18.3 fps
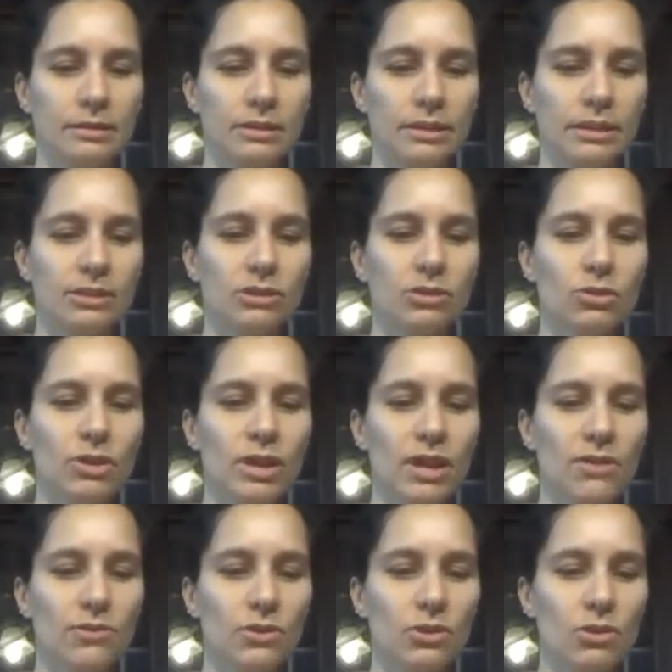And it's
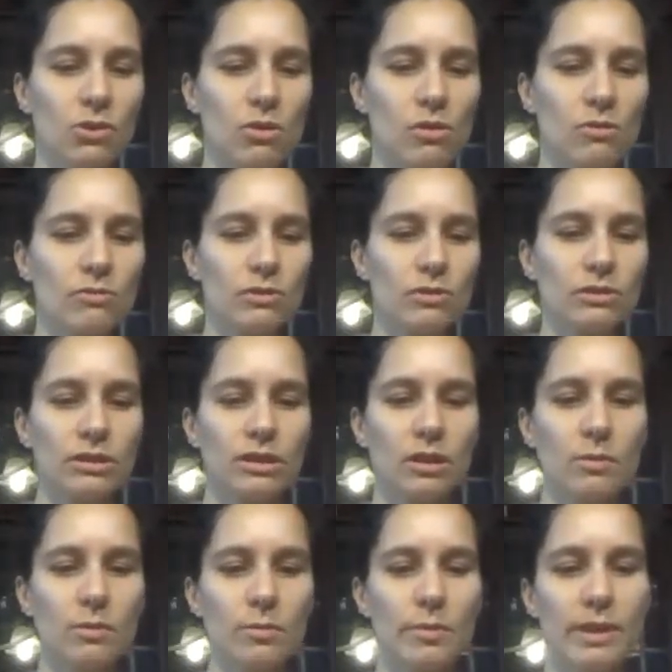okay if you go over a
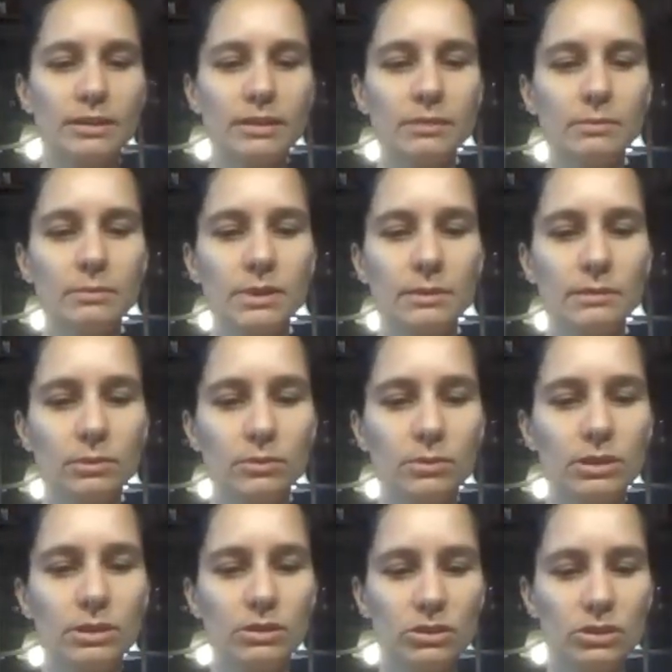little bit. Sometimes
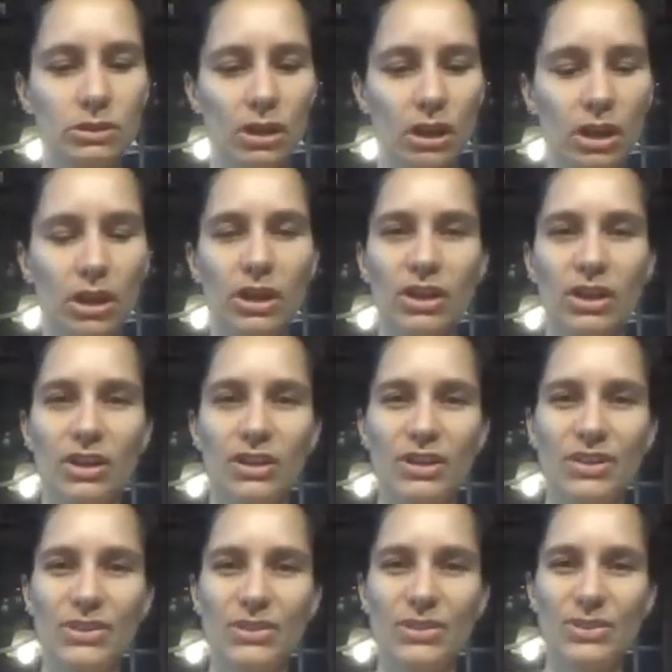when
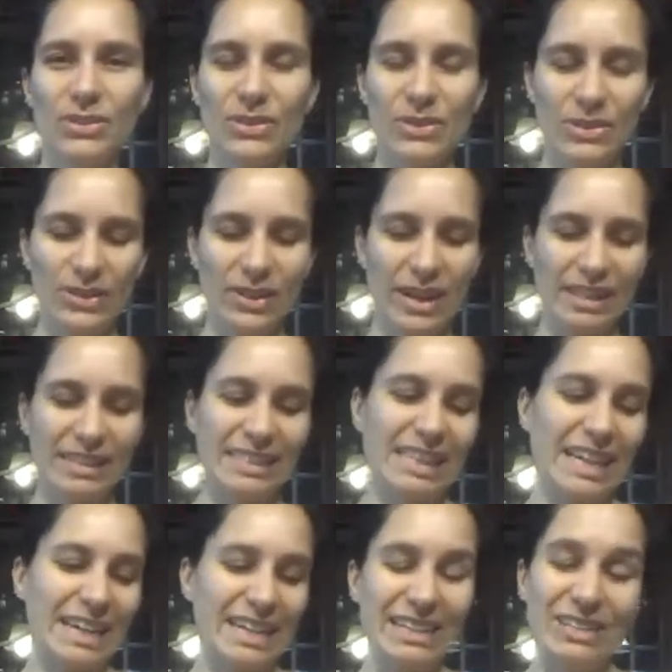you're
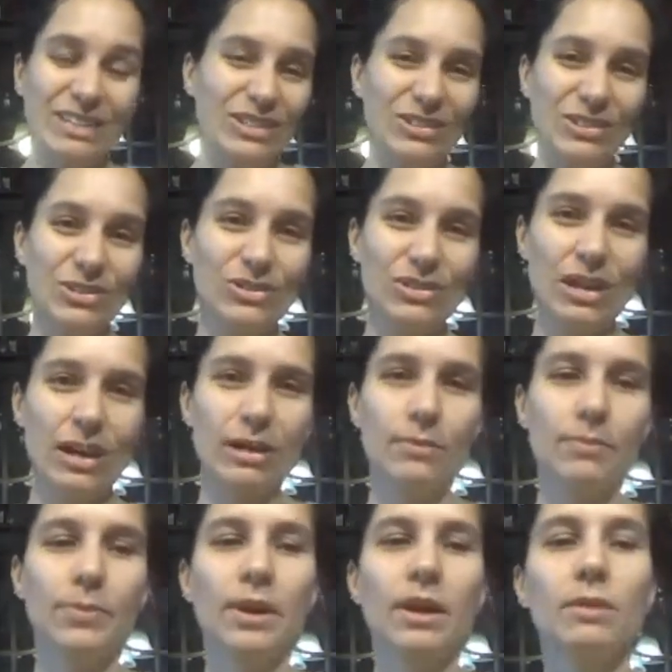excited, you do that.
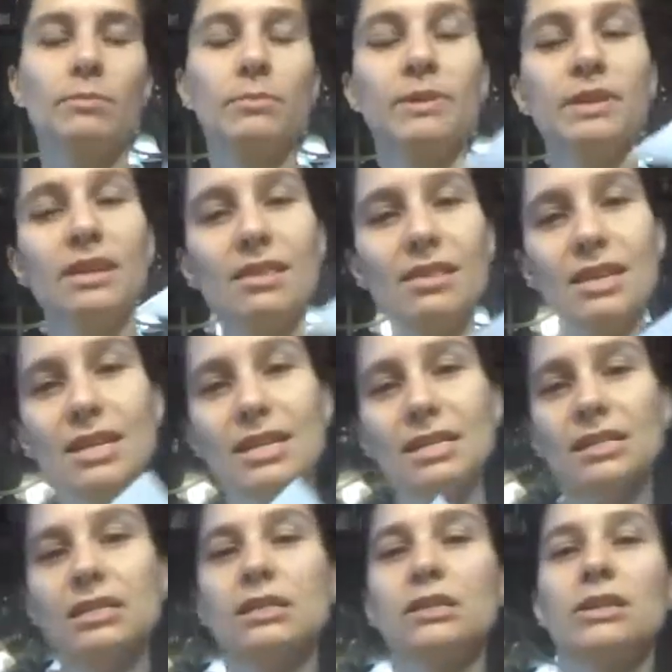But the thing
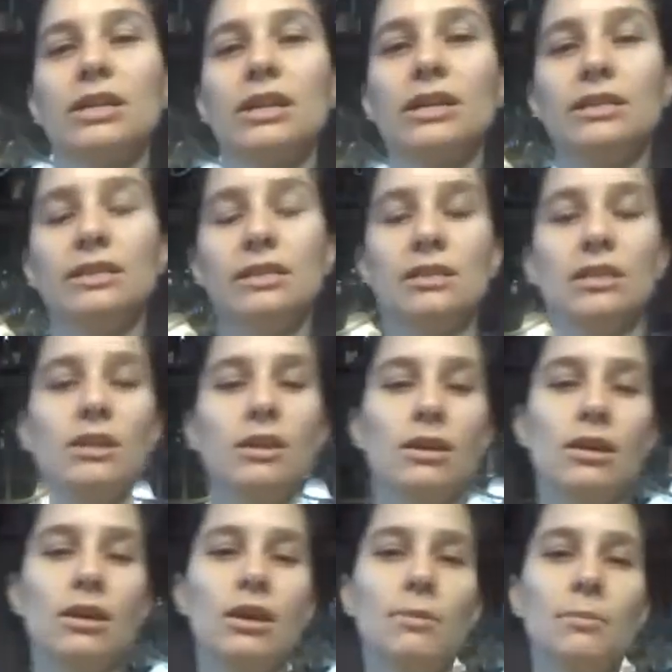is, because
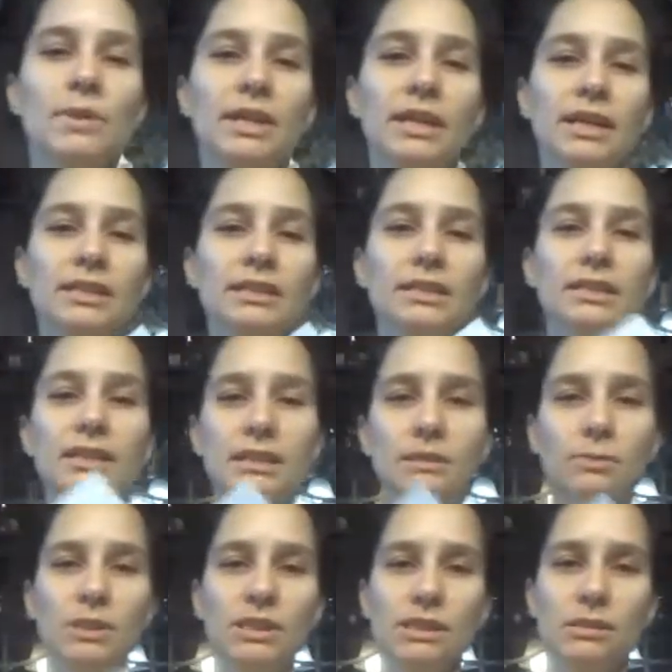this
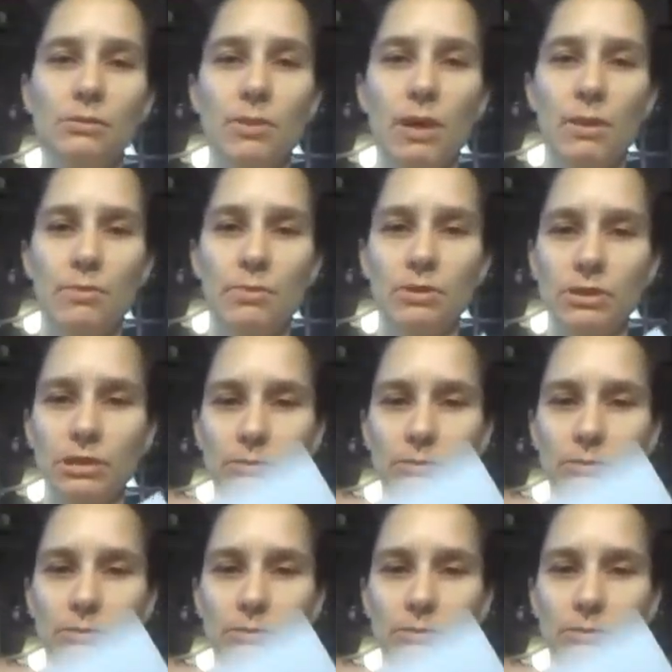piece of paper is